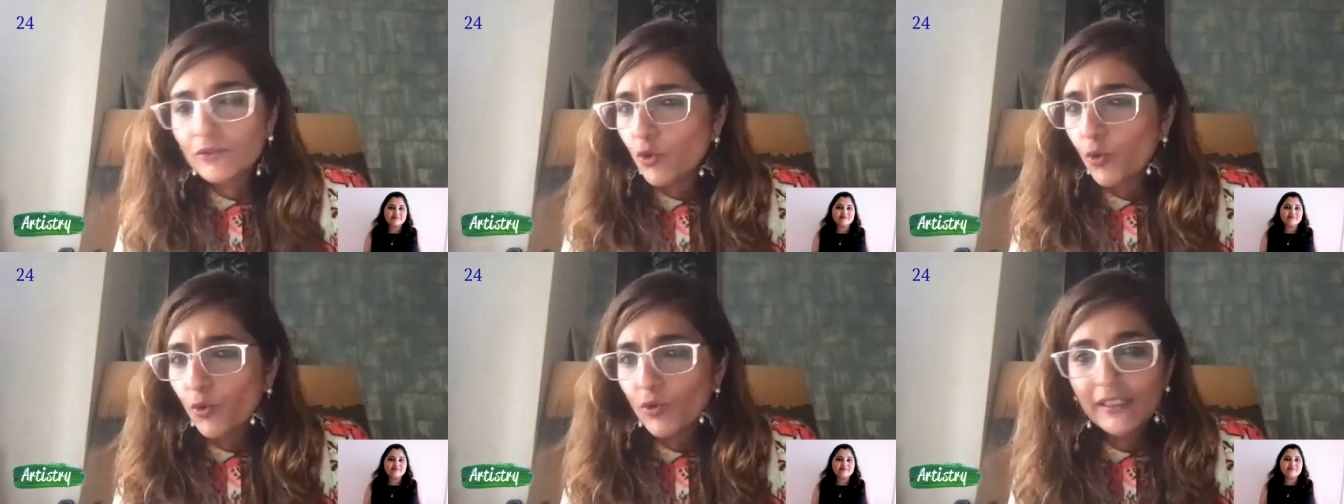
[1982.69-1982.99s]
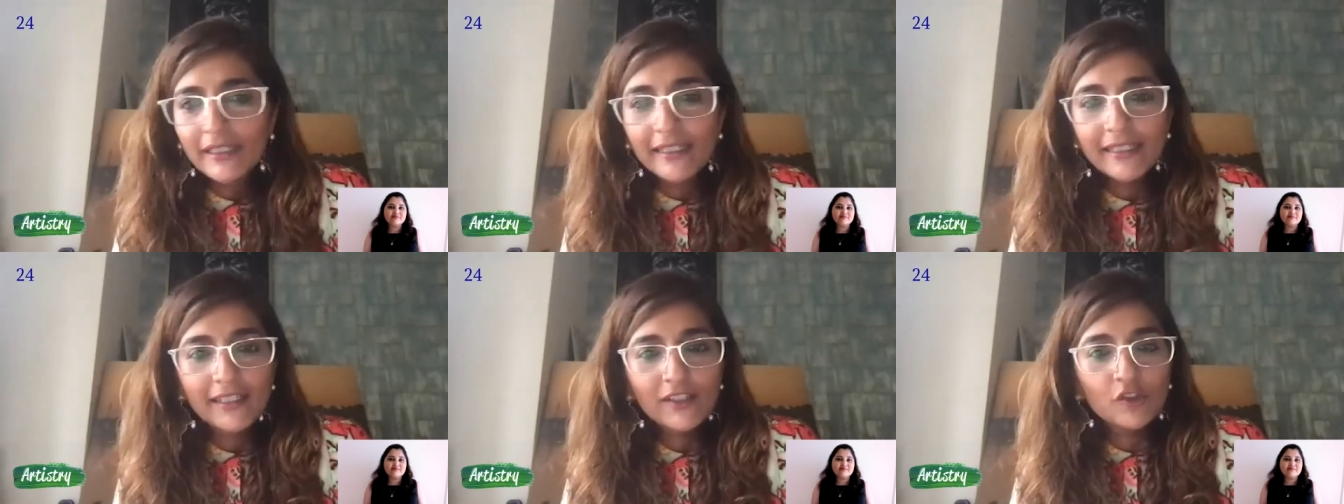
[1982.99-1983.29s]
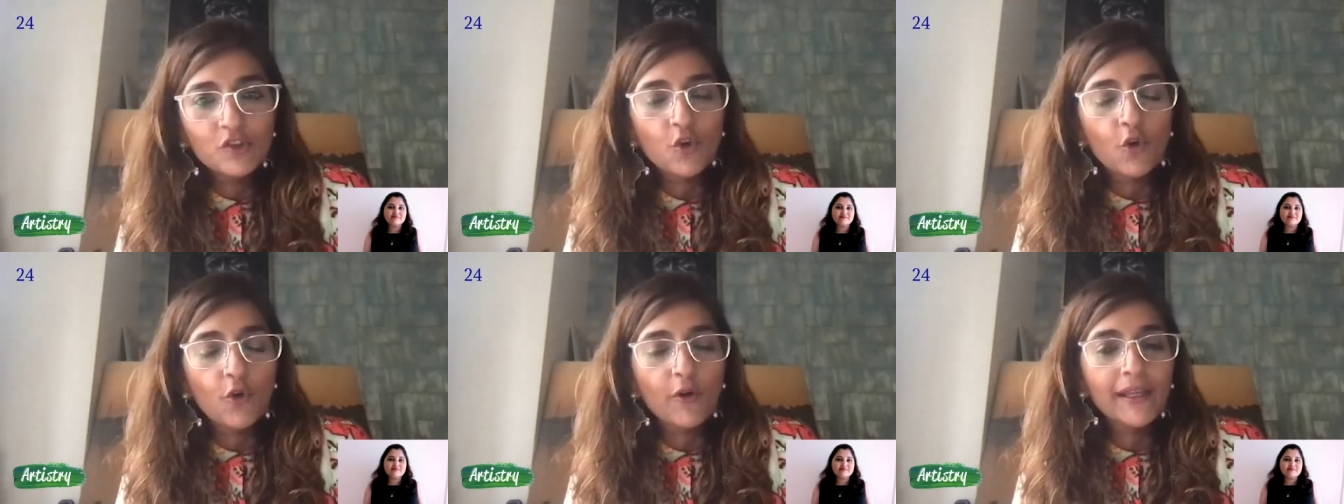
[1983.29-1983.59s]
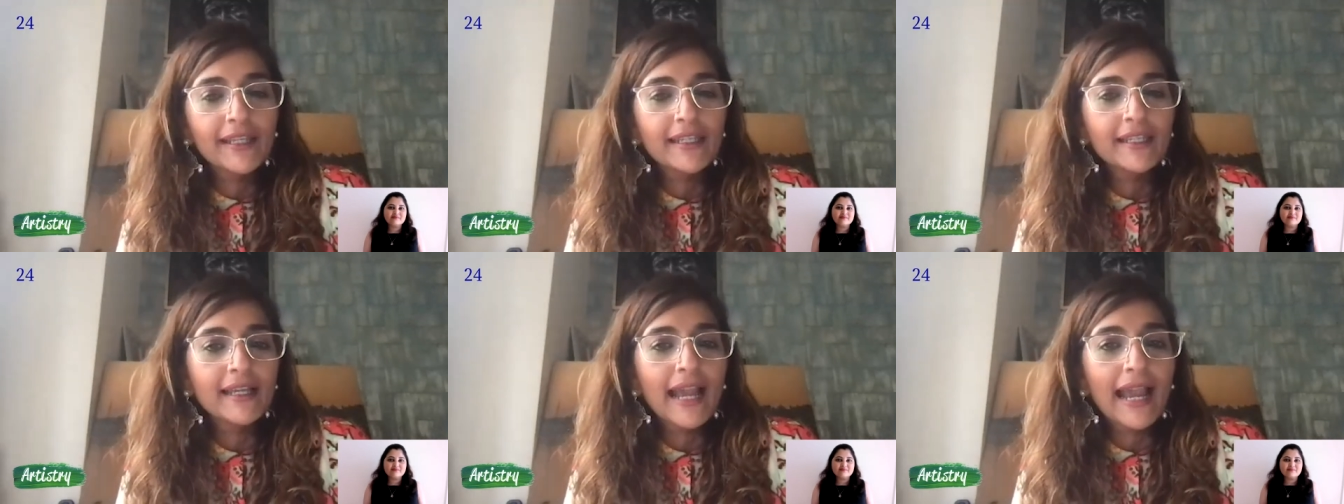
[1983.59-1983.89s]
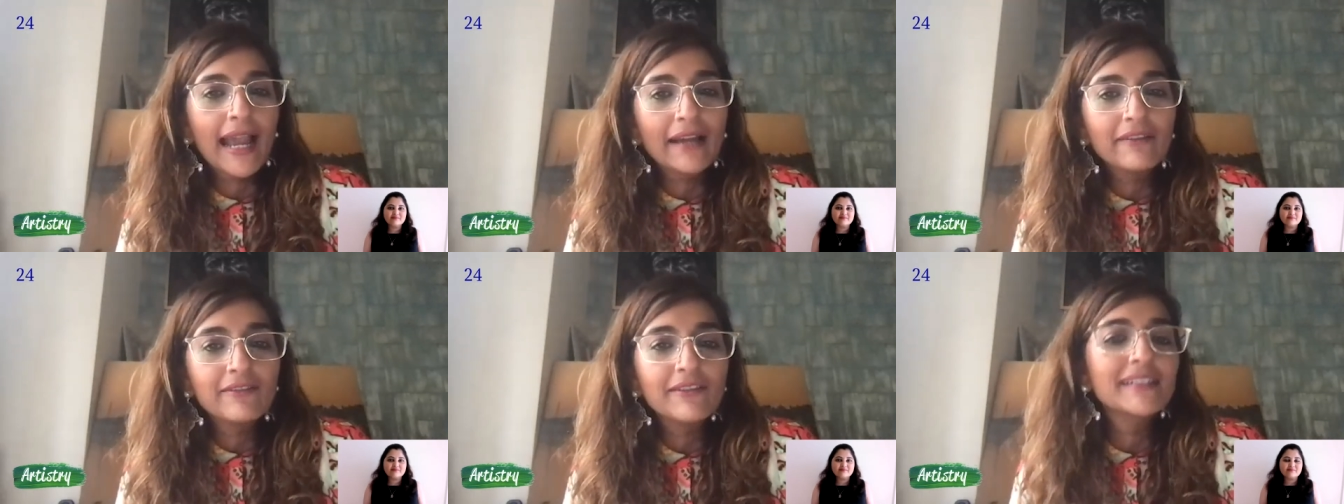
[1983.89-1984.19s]
totally enjoying
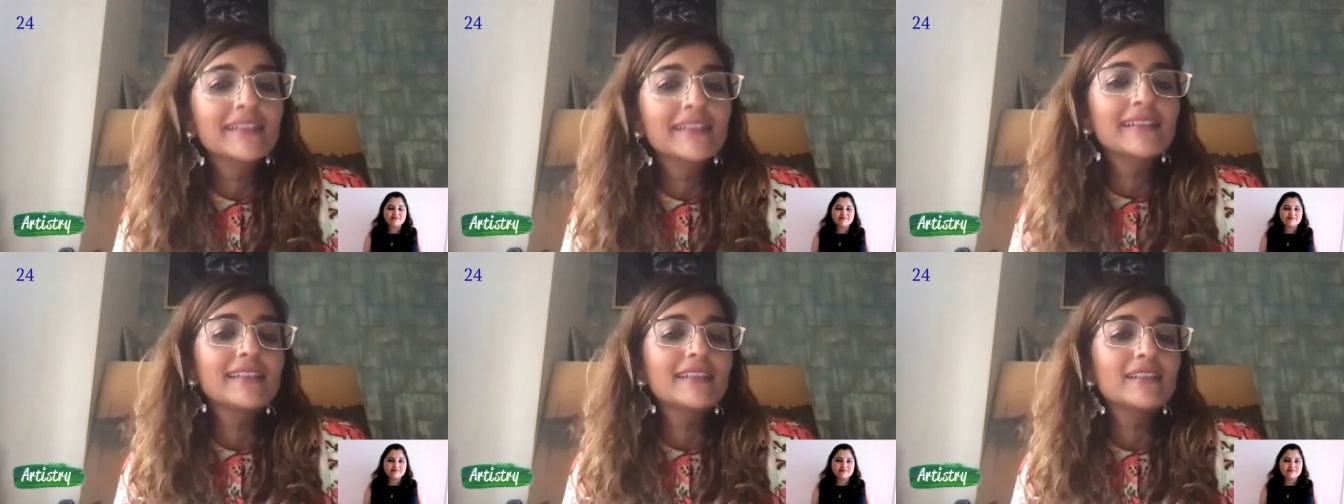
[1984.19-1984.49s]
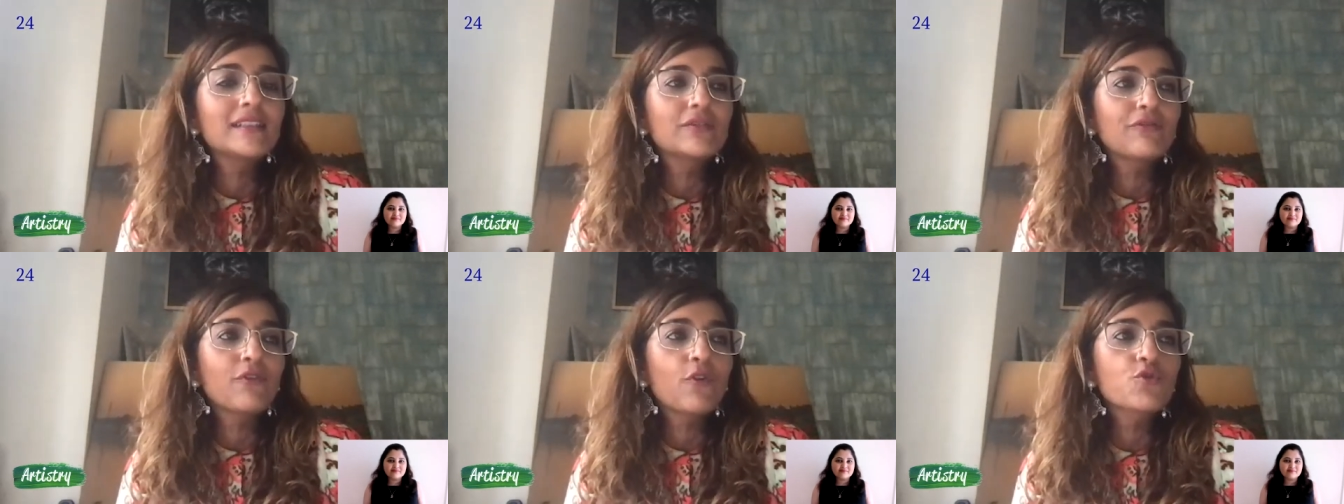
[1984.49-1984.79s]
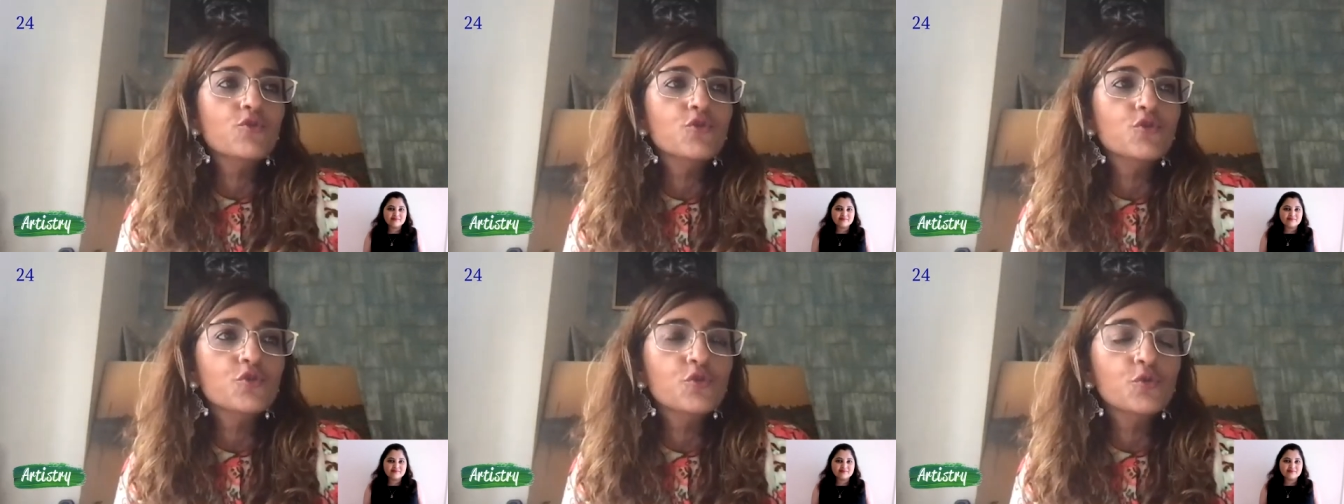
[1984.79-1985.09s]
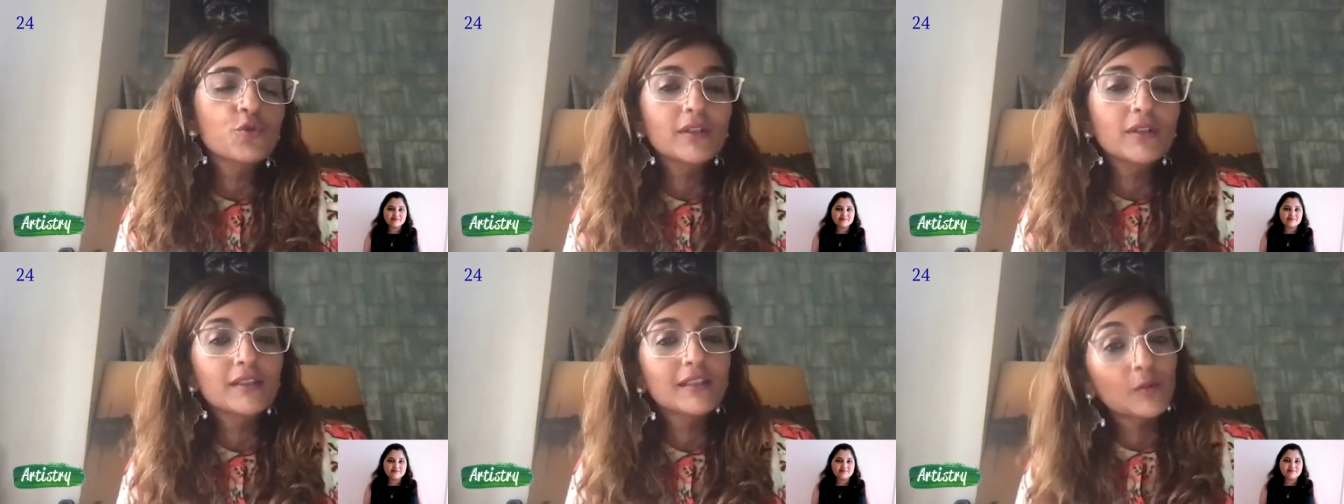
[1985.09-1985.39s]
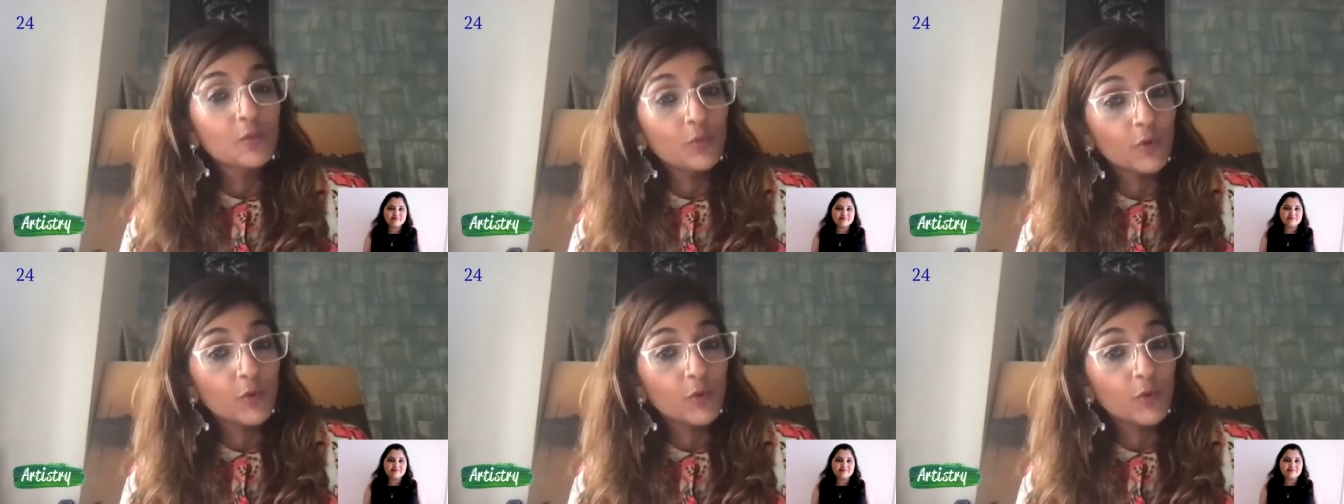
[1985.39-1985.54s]
having these photo tours and